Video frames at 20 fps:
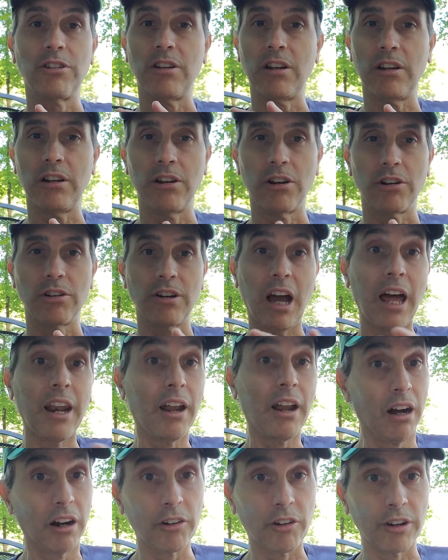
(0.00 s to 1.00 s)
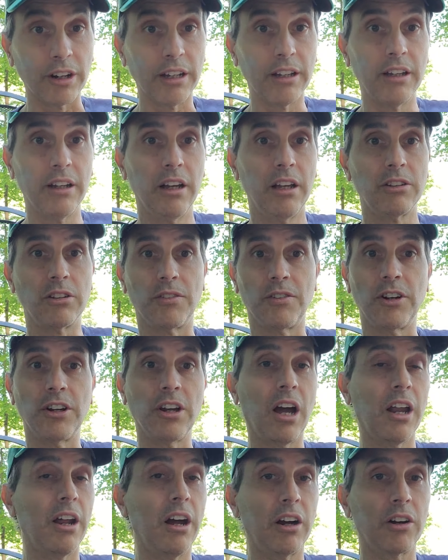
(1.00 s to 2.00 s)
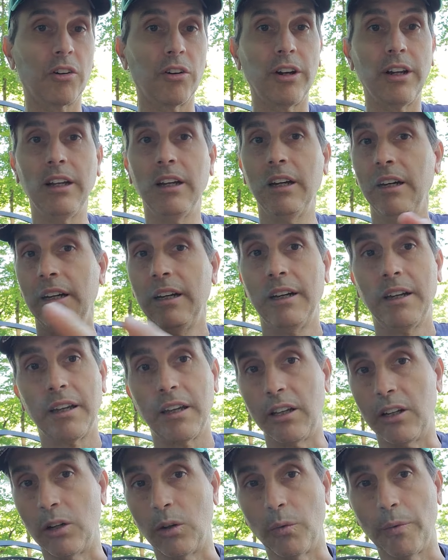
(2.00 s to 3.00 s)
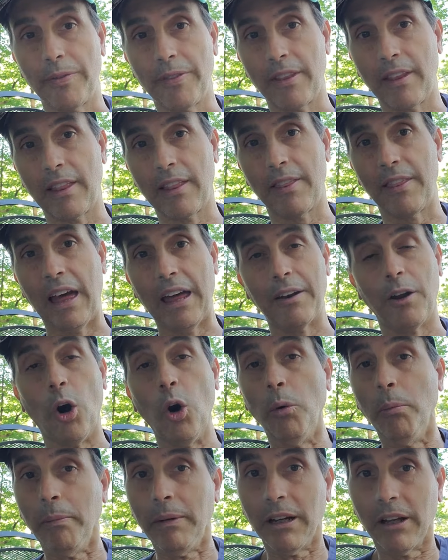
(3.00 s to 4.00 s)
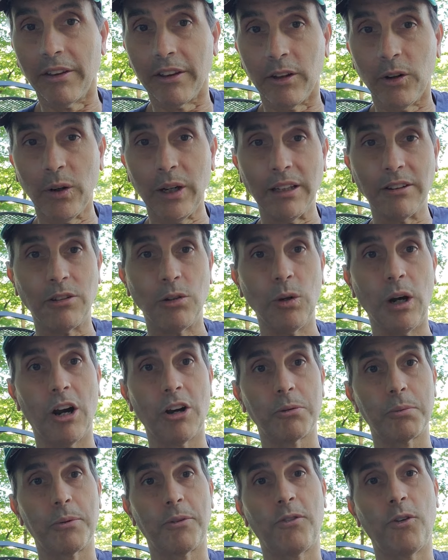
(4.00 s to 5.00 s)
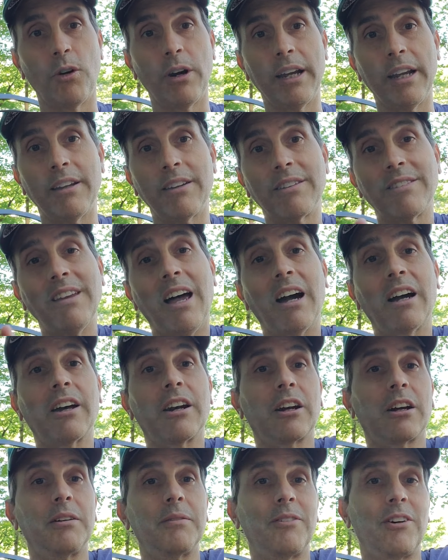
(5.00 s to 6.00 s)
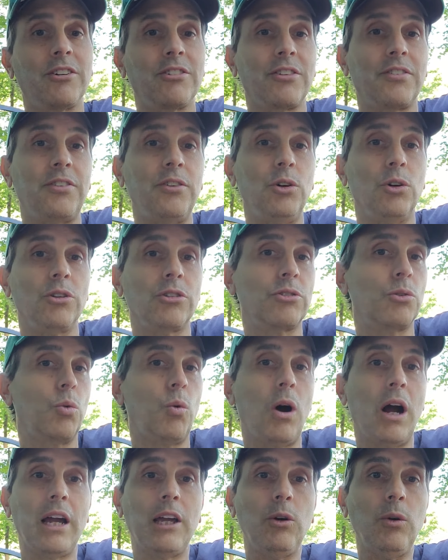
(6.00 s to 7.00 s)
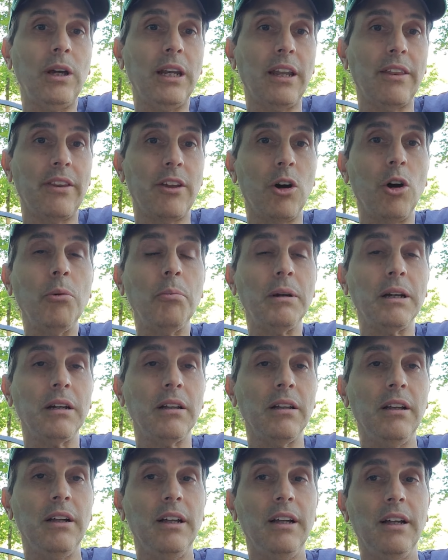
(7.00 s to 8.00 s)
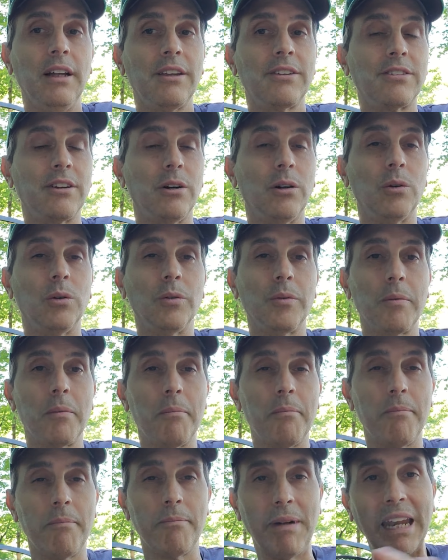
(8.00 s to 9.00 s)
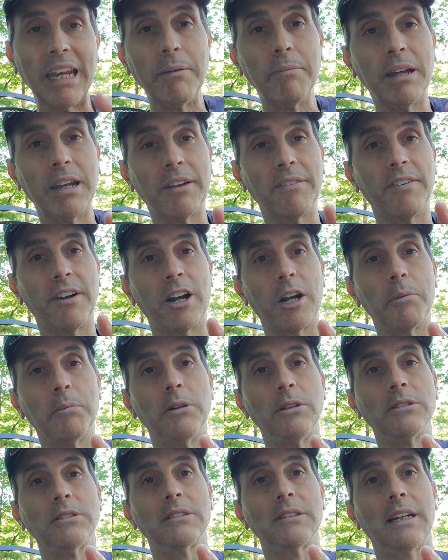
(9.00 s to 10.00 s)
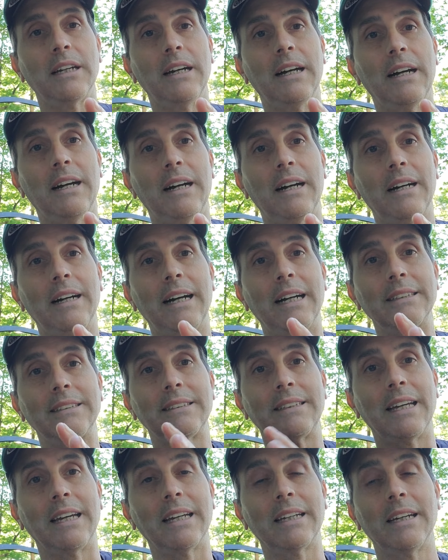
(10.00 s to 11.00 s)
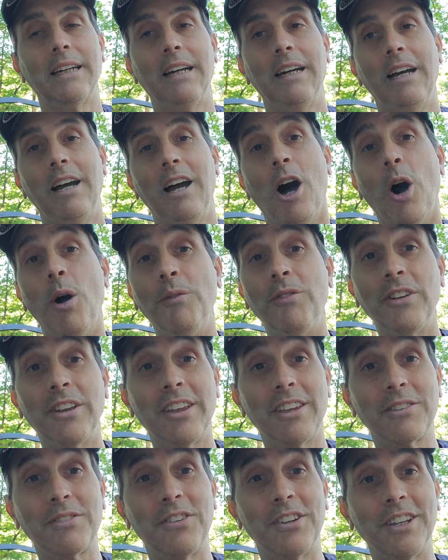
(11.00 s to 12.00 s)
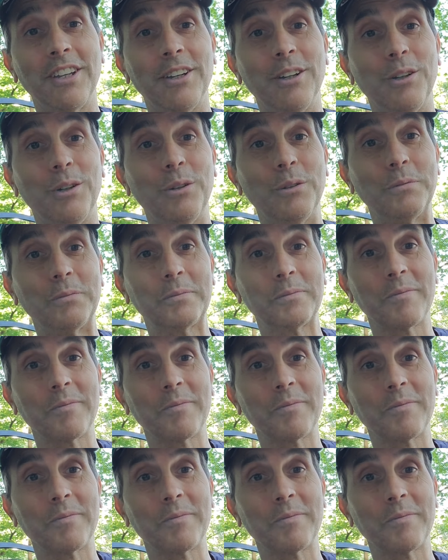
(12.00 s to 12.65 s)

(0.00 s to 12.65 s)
You're not hungry. So if you're not hungry, that oatmeal that you eat 2 hours beforehand is not going to convert to fuel. So why are you eating the oatmeal? So many variables at stake. Hopefully this video